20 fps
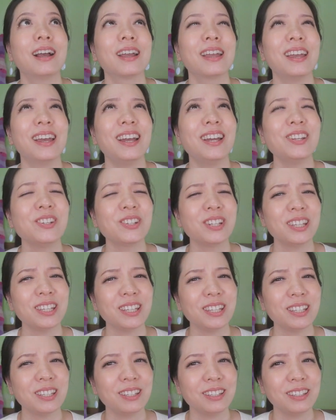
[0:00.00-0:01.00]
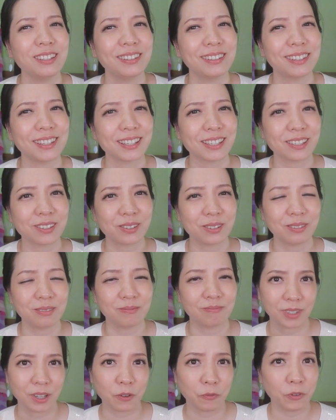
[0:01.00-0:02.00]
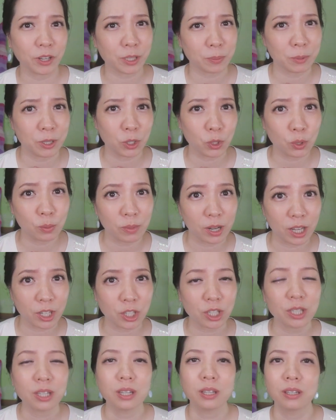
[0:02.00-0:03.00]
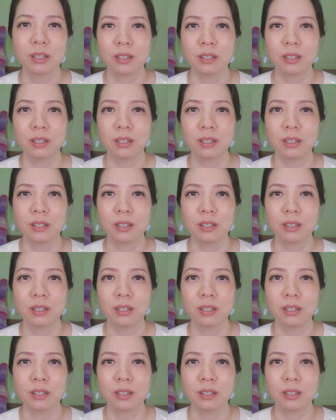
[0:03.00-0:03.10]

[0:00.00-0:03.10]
Yeah, actually, it doesn't affect me too much.